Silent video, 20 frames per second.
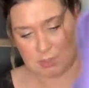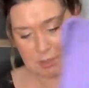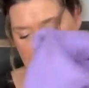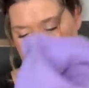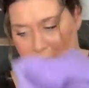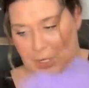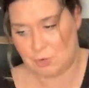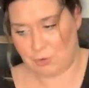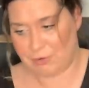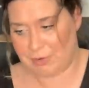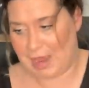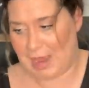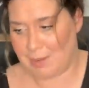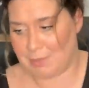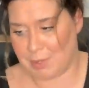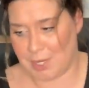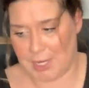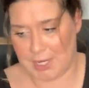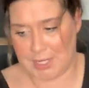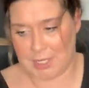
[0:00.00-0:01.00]
No
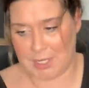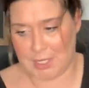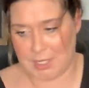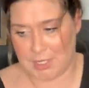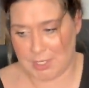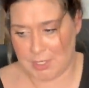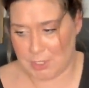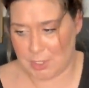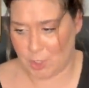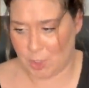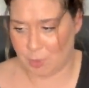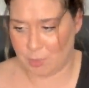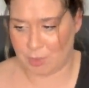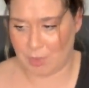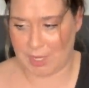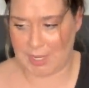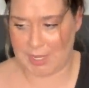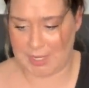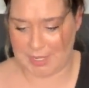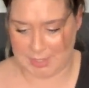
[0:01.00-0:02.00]
fabric, no
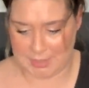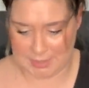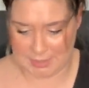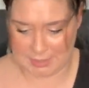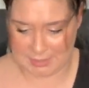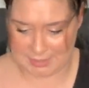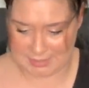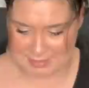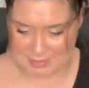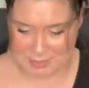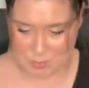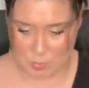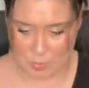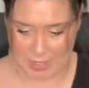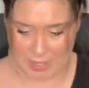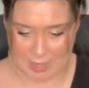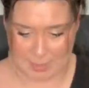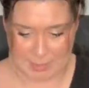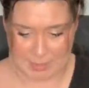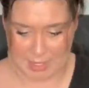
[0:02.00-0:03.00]
brand. This is what
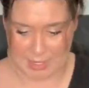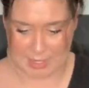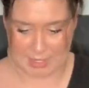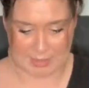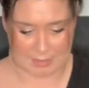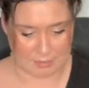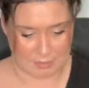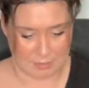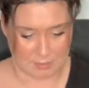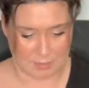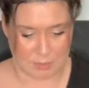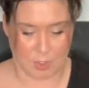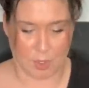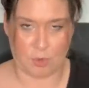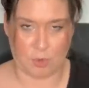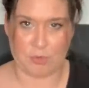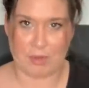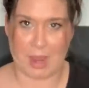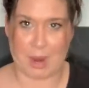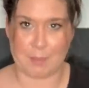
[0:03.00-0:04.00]
I'm getting. No
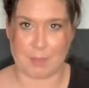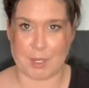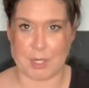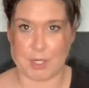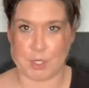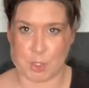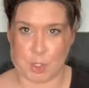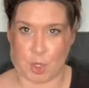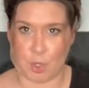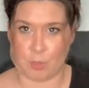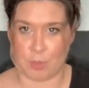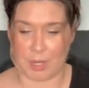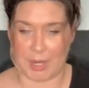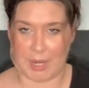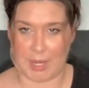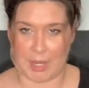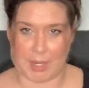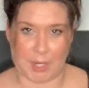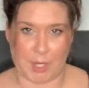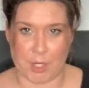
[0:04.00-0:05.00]
fabric, no
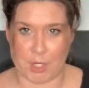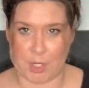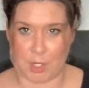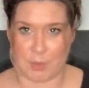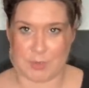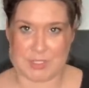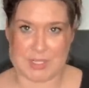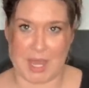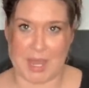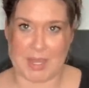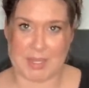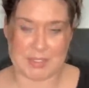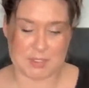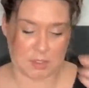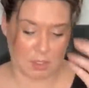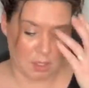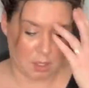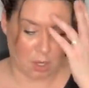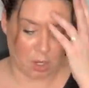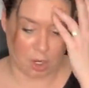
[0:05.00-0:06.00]
brand, no size
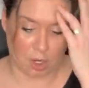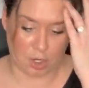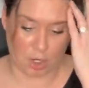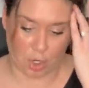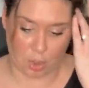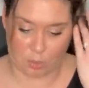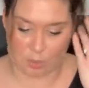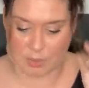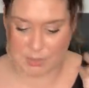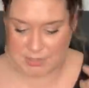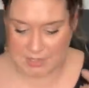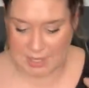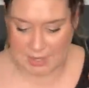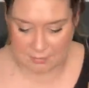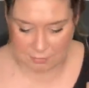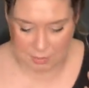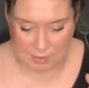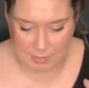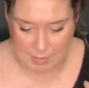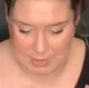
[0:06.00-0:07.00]
on almost
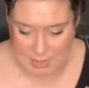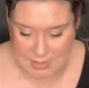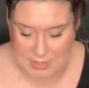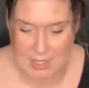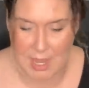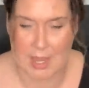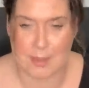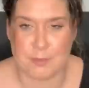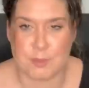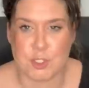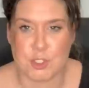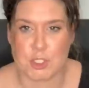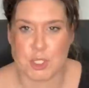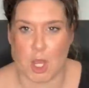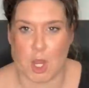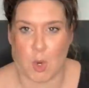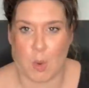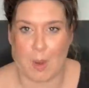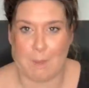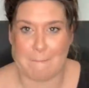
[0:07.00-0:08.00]
every piece. I'm
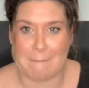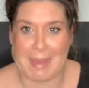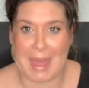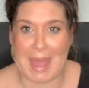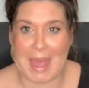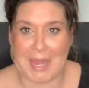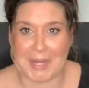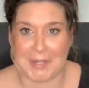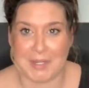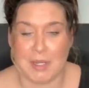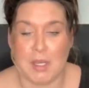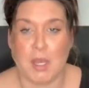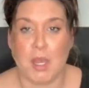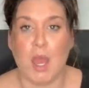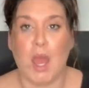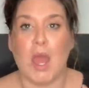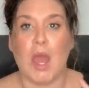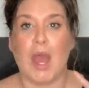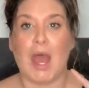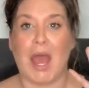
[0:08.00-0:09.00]
so mad.
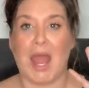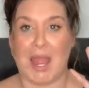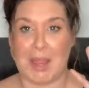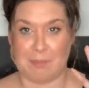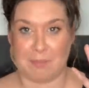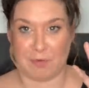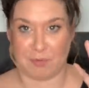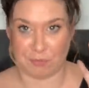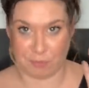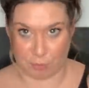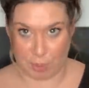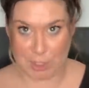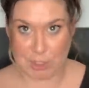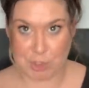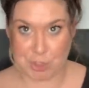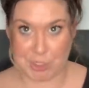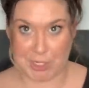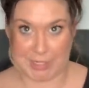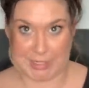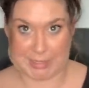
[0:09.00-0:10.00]
I'm
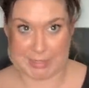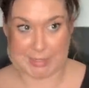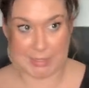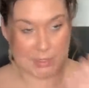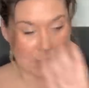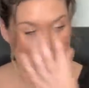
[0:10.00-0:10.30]
frustrated.